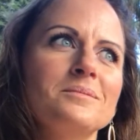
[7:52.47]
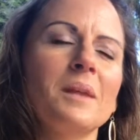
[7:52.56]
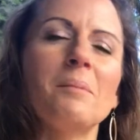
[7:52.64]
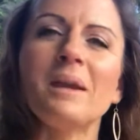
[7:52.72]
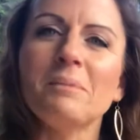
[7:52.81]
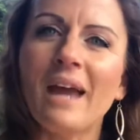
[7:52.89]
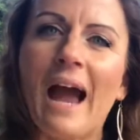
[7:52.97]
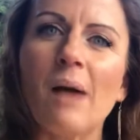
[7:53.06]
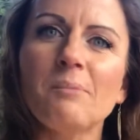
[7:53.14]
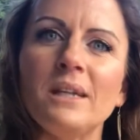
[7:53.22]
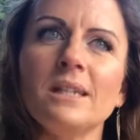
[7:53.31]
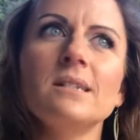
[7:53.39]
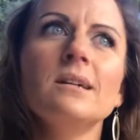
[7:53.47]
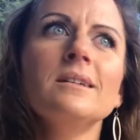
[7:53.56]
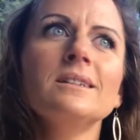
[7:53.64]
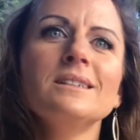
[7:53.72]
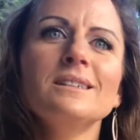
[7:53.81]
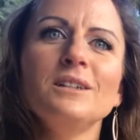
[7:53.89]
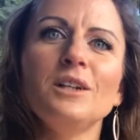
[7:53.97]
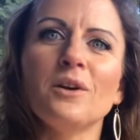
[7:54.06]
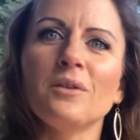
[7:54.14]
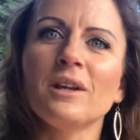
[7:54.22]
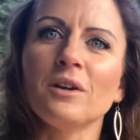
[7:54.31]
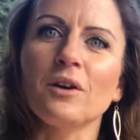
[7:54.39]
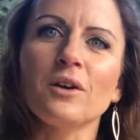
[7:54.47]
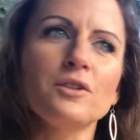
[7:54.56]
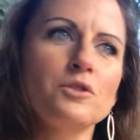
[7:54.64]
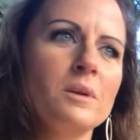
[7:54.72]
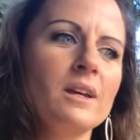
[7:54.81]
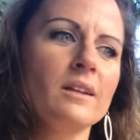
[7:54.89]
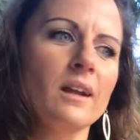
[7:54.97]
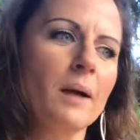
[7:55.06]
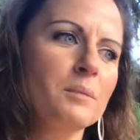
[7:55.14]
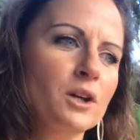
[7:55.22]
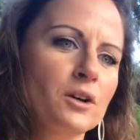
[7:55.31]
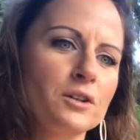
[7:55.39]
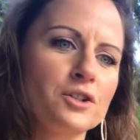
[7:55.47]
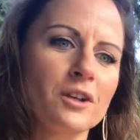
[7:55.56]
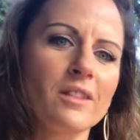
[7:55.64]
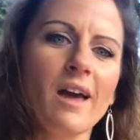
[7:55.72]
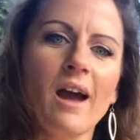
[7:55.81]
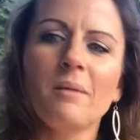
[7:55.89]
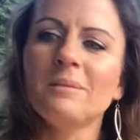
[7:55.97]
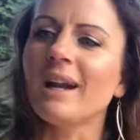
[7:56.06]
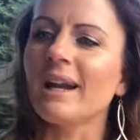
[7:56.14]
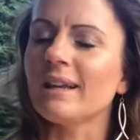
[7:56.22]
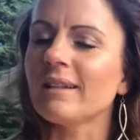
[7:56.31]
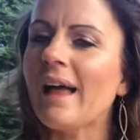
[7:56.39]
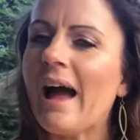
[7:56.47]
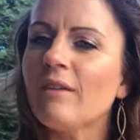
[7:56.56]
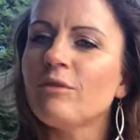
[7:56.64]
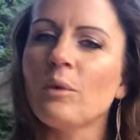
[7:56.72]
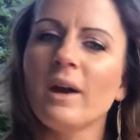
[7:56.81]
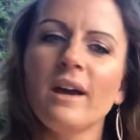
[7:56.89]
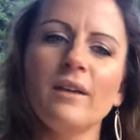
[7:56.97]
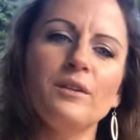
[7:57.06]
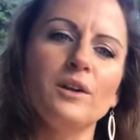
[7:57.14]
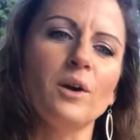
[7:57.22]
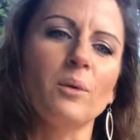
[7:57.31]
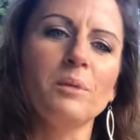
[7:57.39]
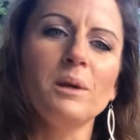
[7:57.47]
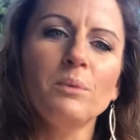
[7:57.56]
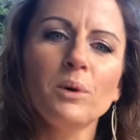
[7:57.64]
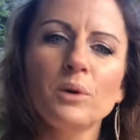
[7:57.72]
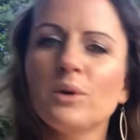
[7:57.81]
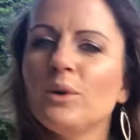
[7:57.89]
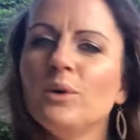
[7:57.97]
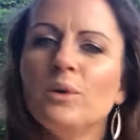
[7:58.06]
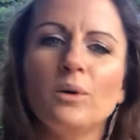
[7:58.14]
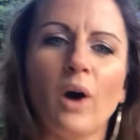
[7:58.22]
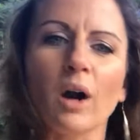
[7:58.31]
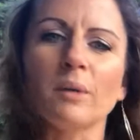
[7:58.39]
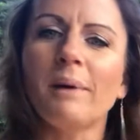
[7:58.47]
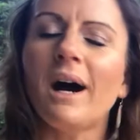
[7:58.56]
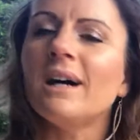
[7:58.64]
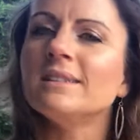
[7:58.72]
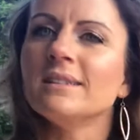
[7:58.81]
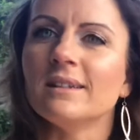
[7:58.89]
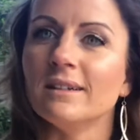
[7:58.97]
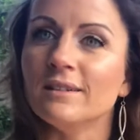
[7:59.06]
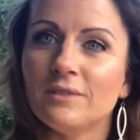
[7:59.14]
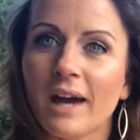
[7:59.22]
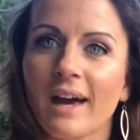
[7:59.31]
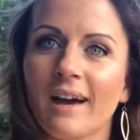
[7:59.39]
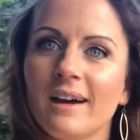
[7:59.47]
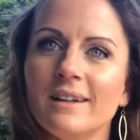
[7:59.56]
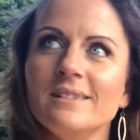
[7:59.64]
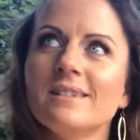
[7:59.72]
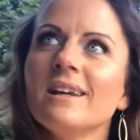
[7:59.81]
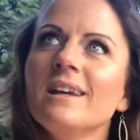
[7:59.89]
make me happy, you know, that encourage me and that I'm encouraging them, that I can laugh with, you know, people who are positive, and